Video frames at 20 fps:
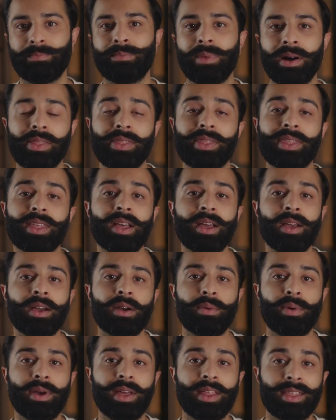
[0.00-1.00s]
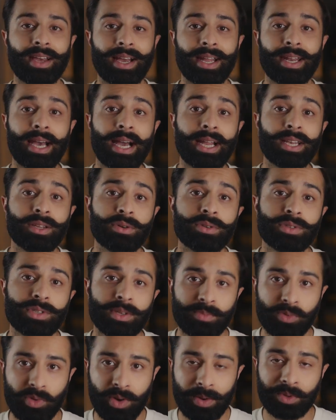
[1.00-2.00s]
a month with an annual
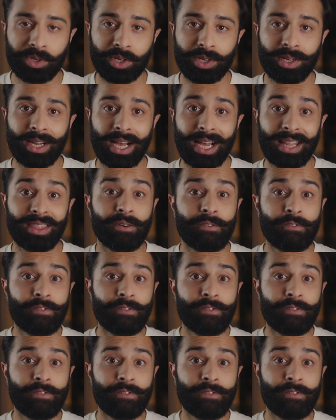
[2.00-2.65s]
subscription, and the